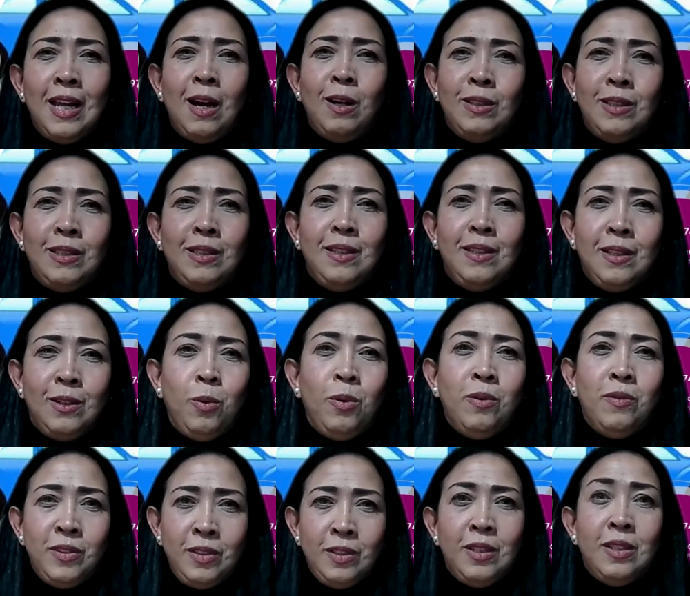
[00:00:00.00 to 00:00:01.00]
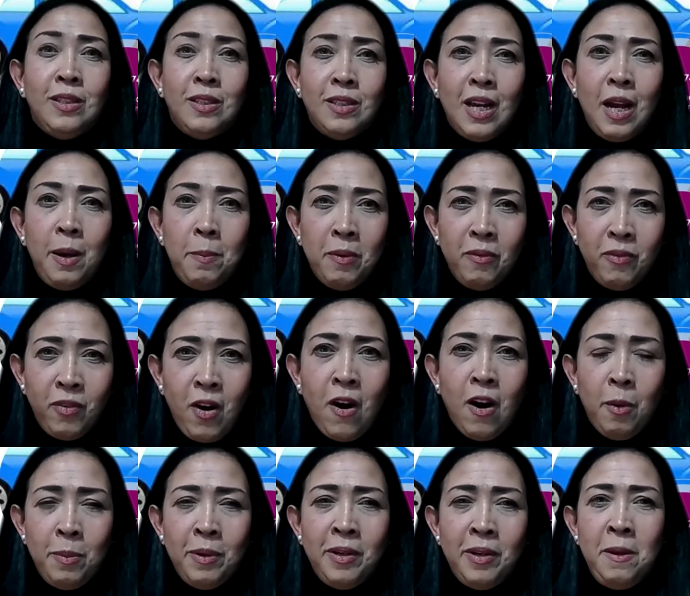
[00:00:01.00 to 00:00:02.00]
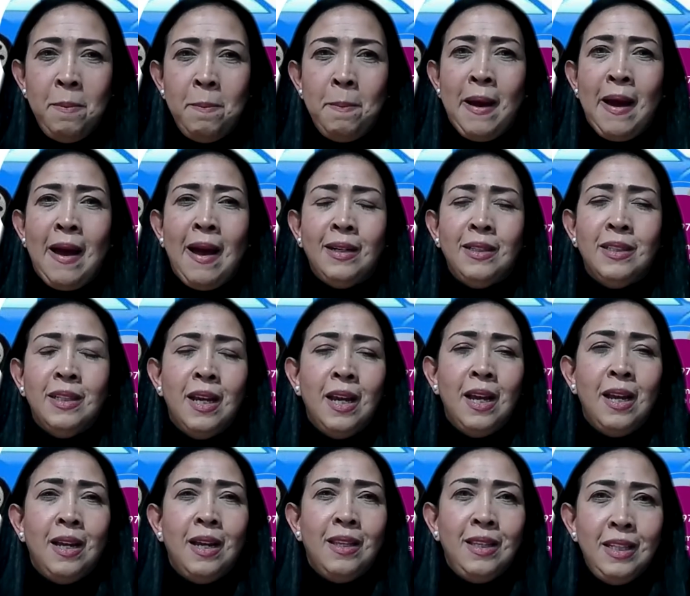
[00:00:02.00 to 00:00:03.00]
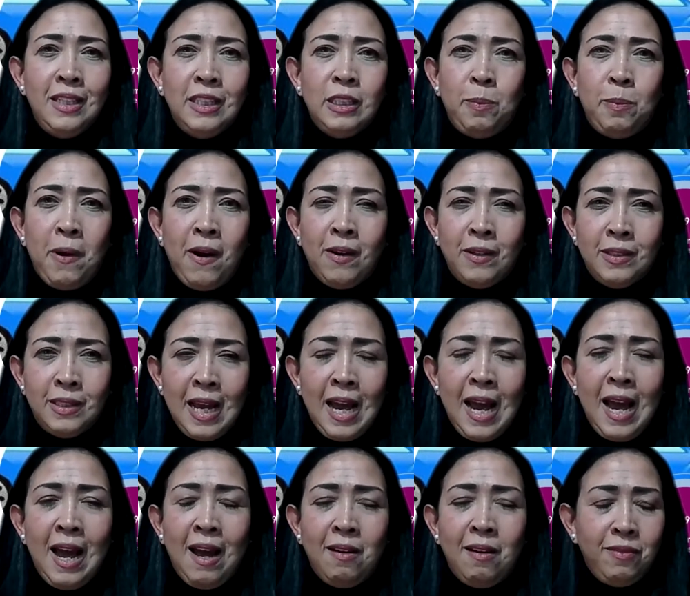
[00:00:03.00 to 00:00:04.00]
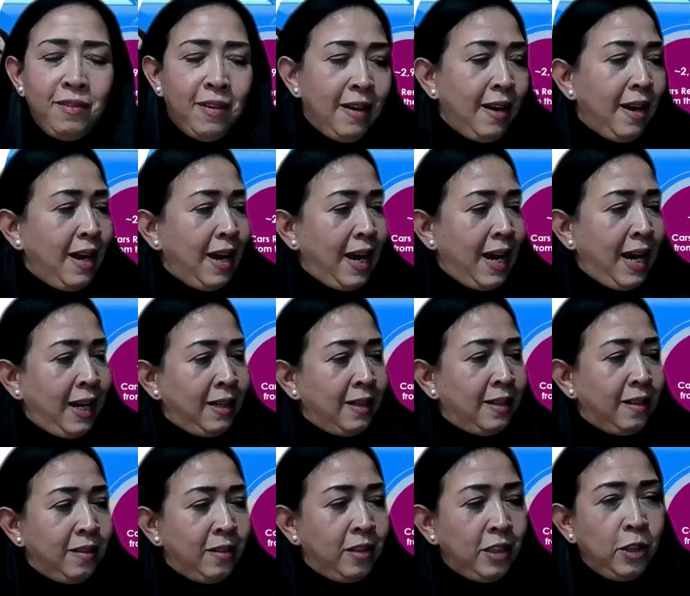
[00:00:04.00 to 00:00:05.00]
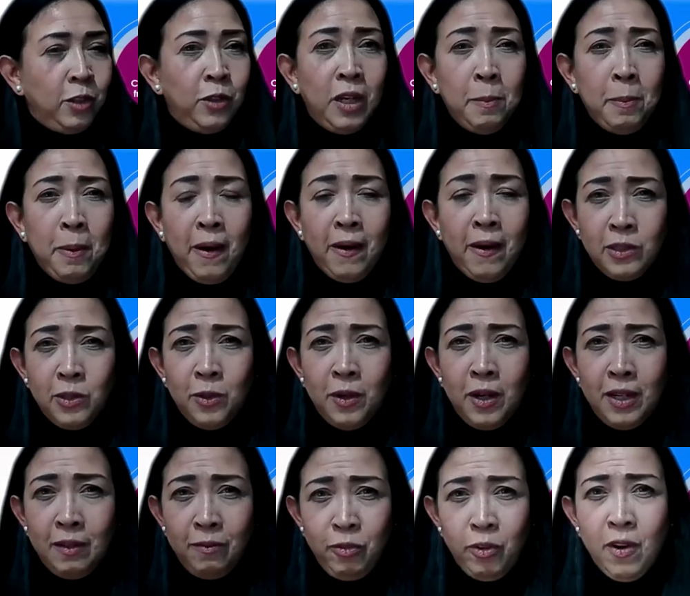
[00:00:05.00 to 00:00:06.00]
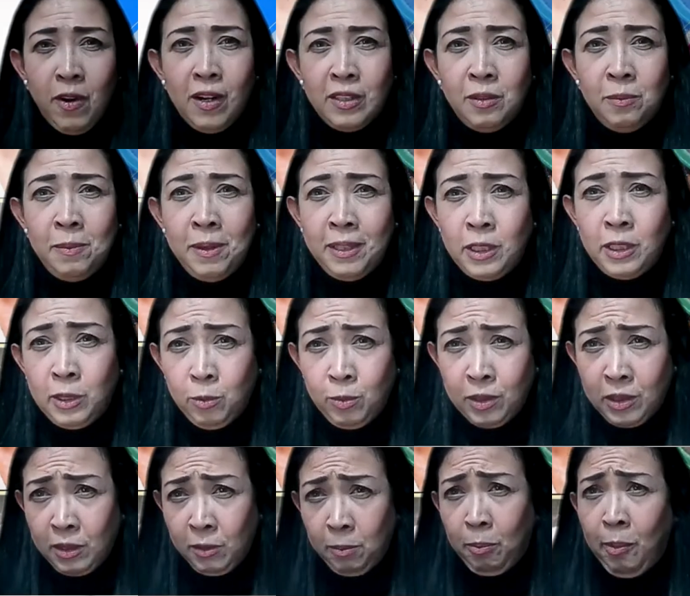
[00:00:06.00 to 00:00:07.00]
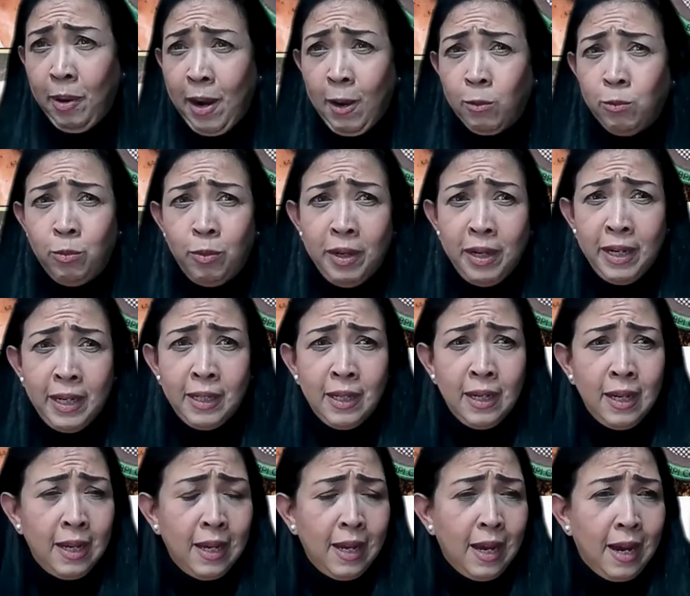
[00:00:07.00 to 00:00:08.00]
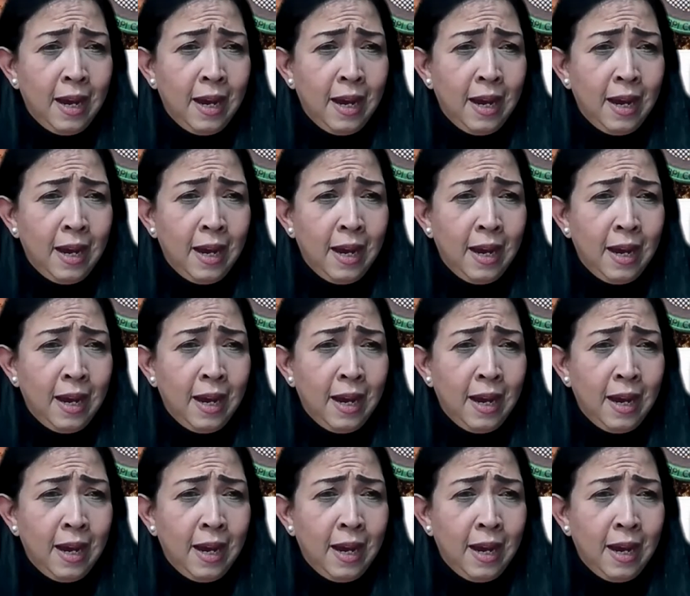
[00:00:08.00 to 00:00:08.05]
That's equivalent to the type of carbon impact these pods have. And the unique part, sorry, I forgot to mention, was the brown ring.